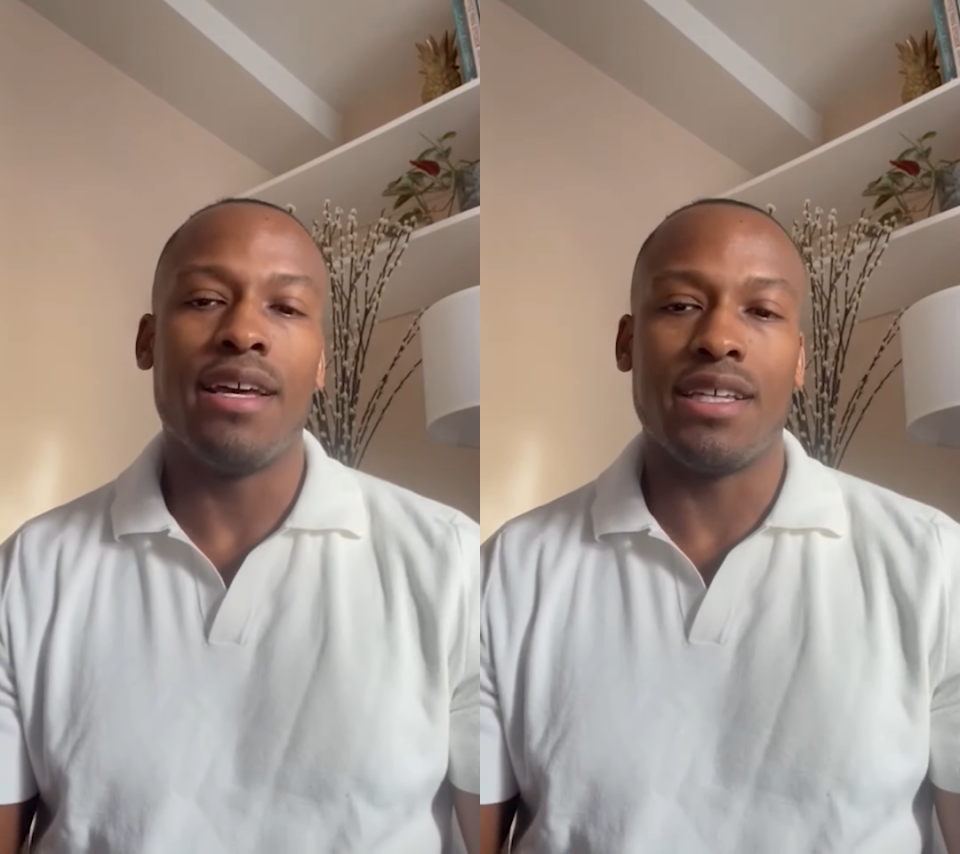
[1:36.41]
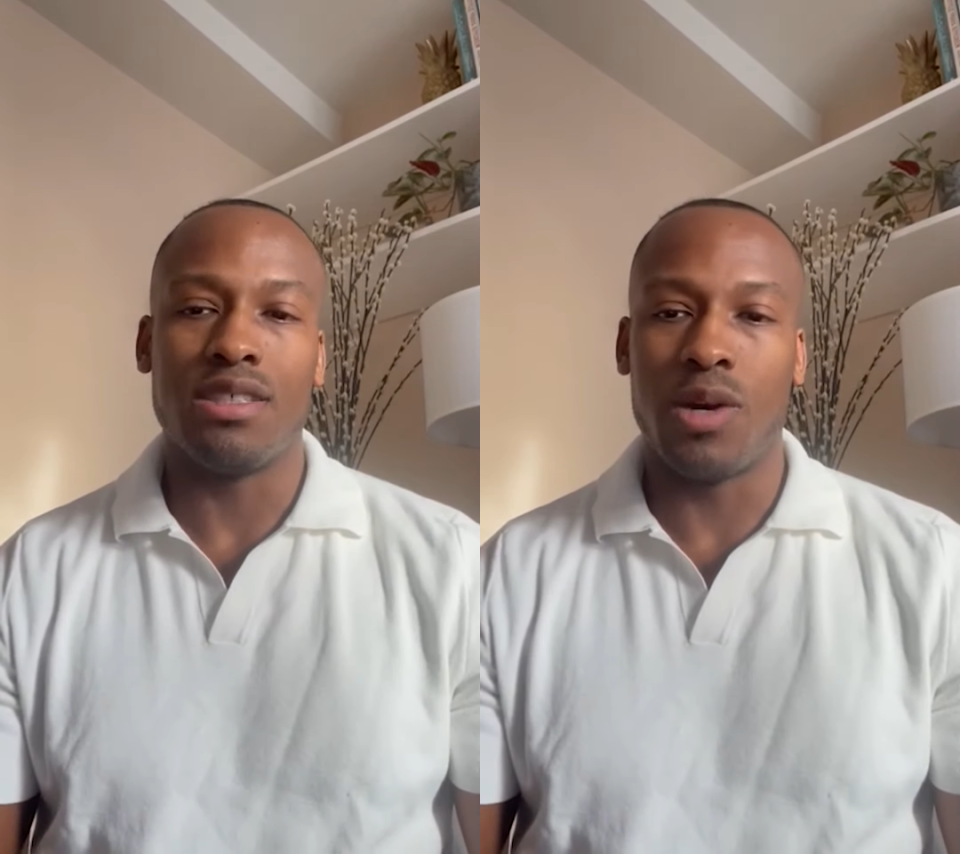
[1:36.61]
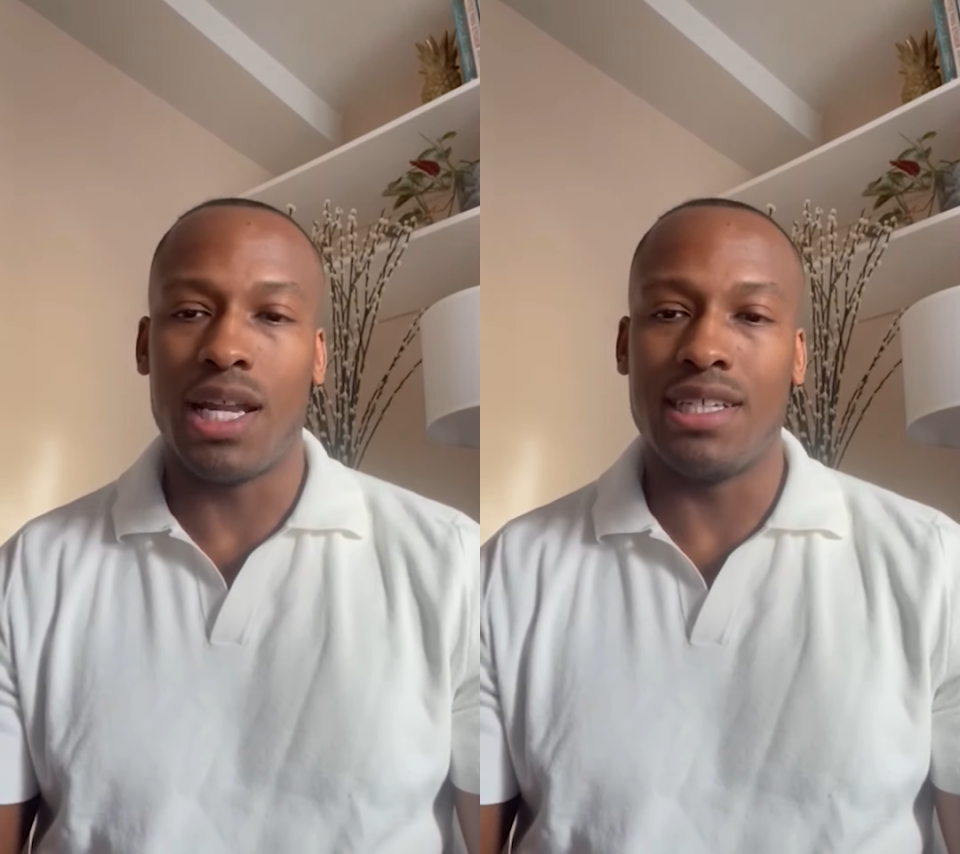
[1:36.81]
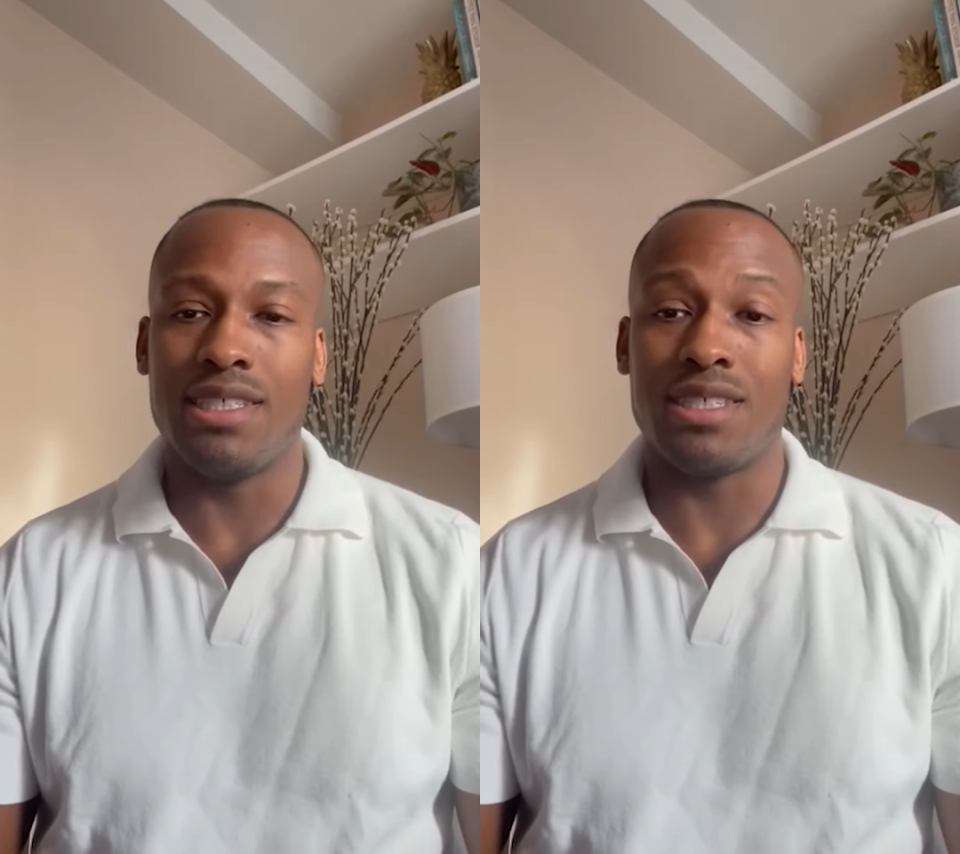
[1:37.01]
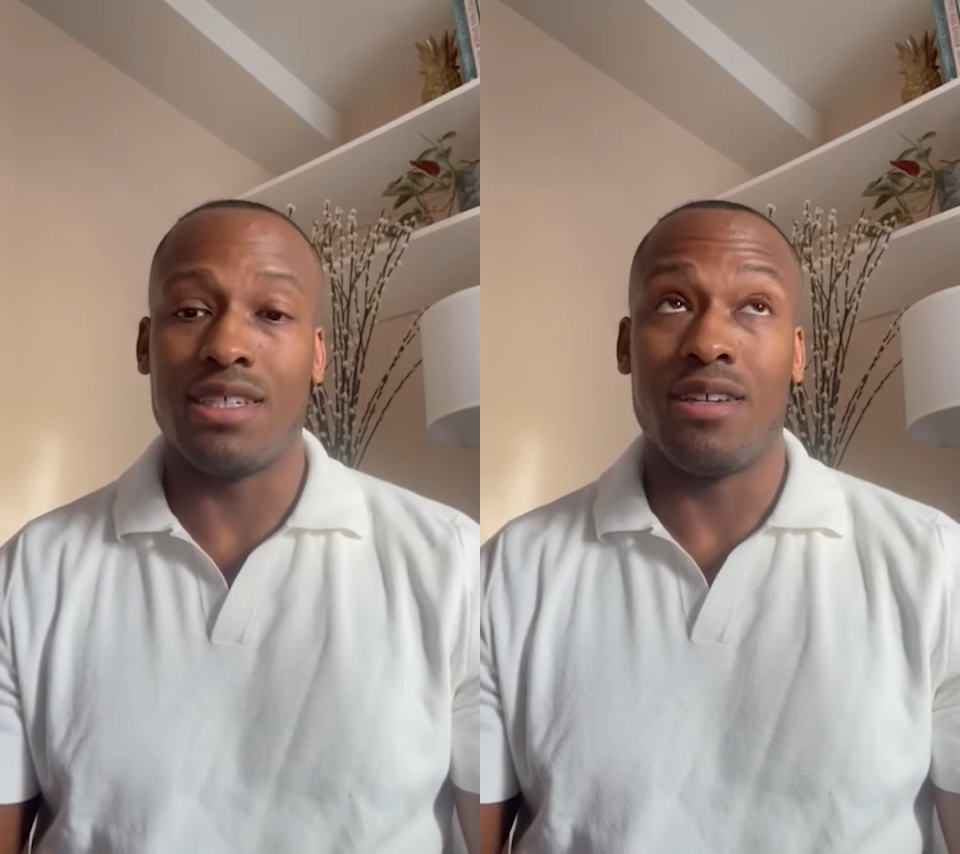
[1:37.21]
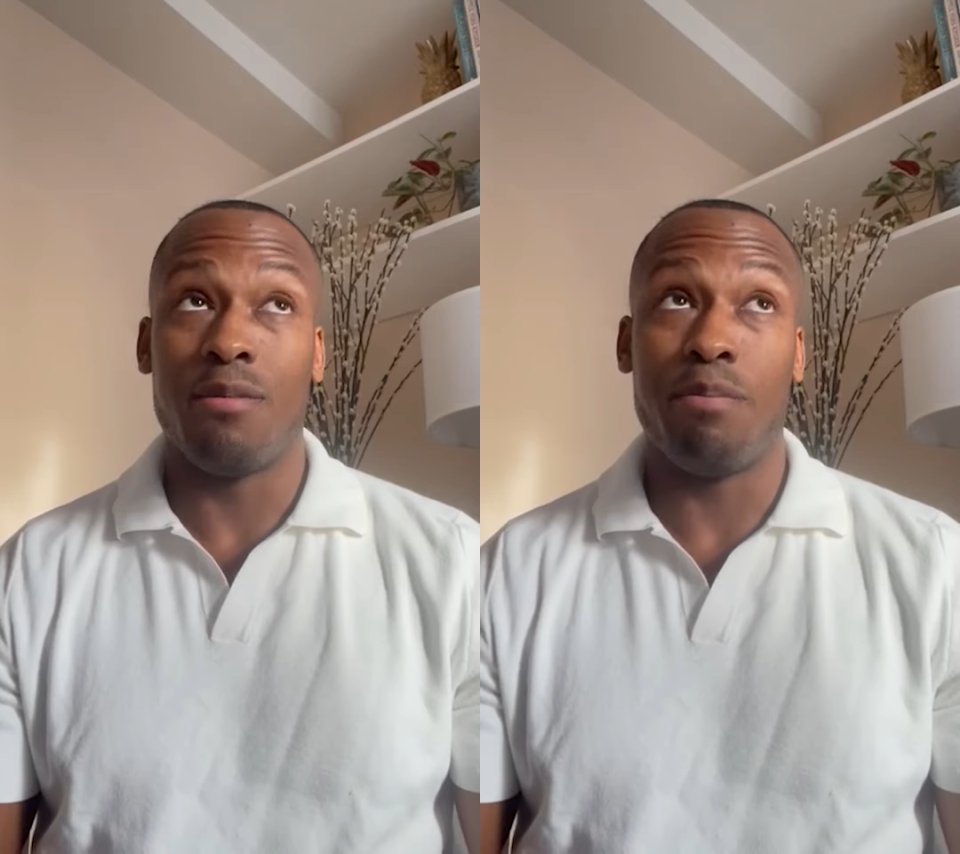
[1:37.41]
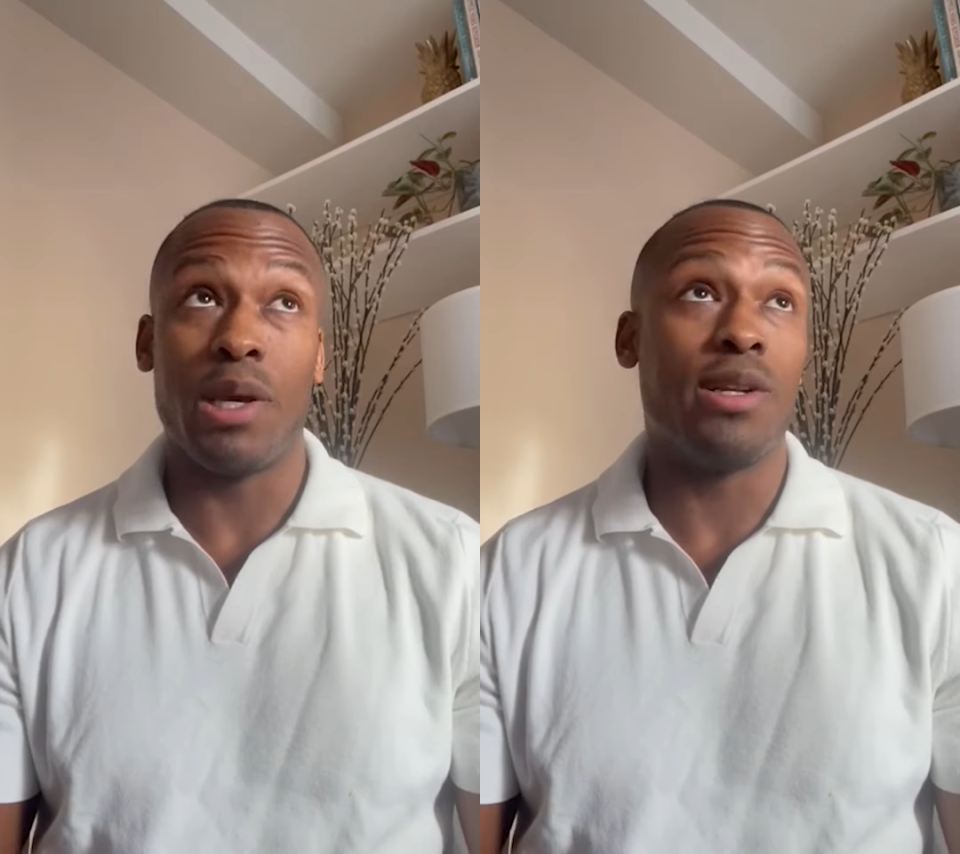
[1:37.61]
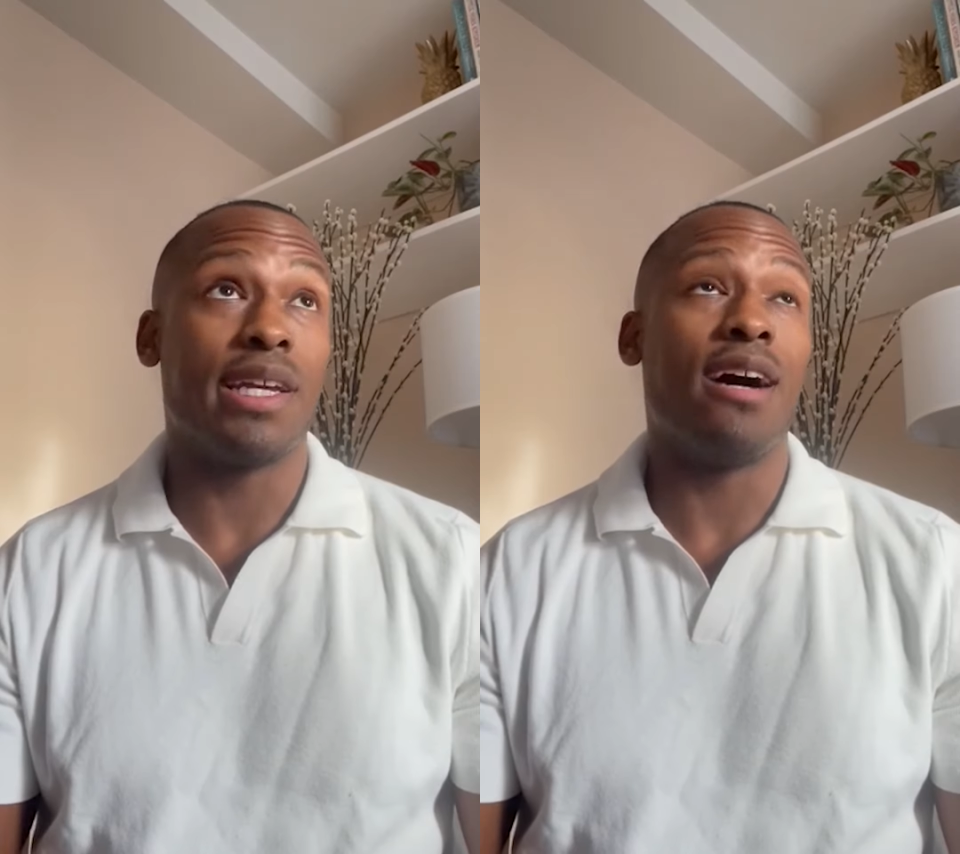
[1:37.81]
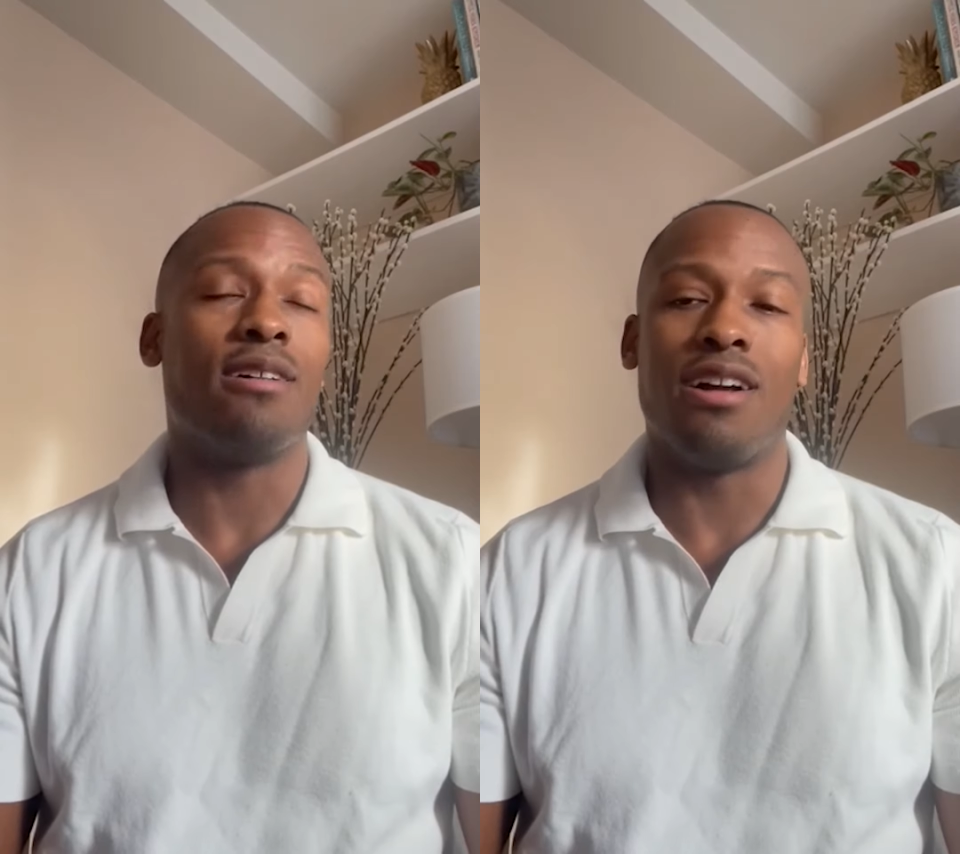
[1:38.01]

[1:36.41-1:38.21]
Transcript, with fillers: as well as building out